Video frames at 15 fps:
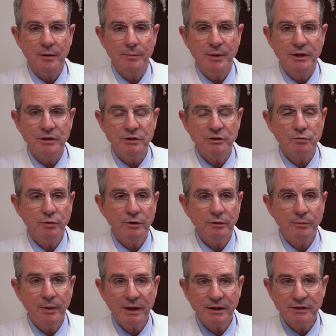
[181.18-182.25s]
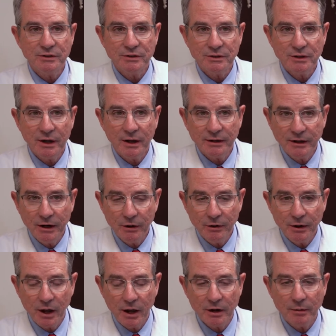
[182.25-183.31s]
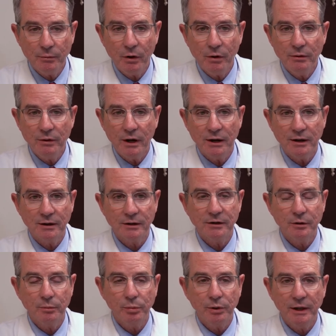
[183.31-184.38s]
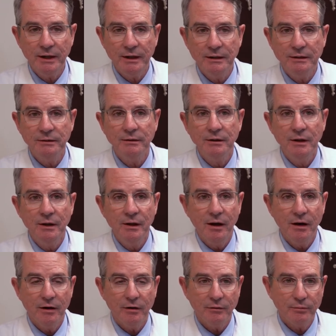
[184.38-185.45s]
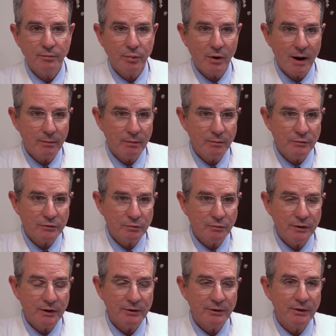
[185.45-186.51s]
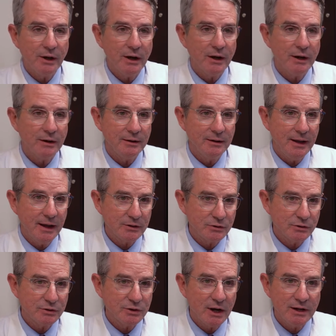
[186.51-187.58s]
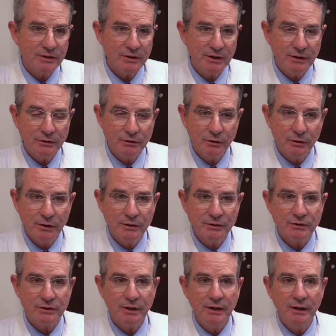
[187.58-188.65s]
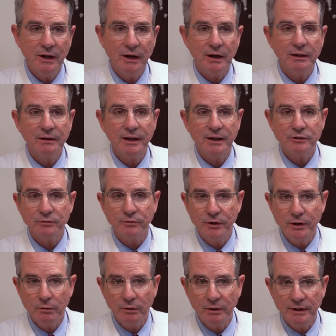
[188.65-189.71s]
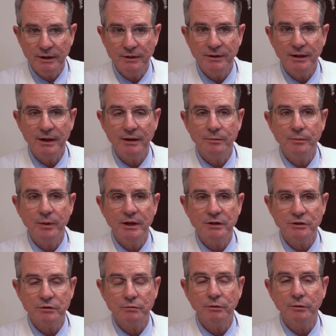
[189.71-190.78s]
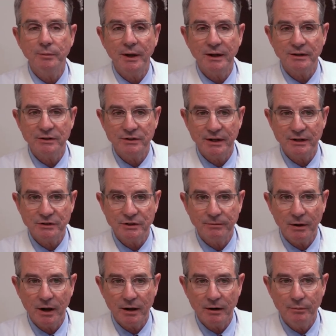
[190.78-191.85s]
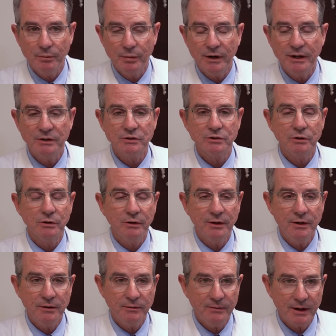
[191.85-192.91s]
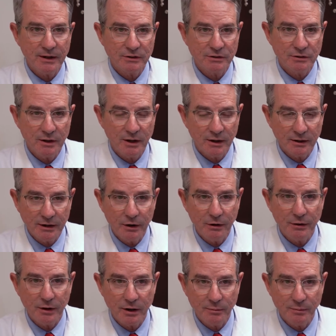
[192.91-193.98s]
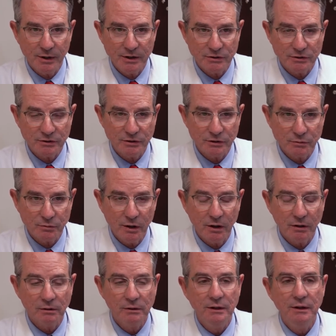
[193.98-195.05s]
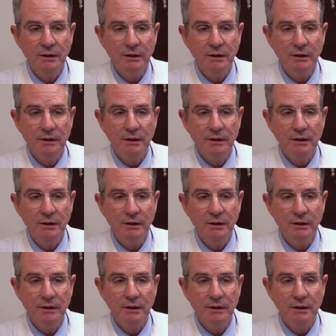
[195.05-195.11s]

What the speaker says: Patients with pectus carinatum complain of problems with exercise and endurance less frequently than patients with pectus excavatum, but it certainly affects carinatum patients as well.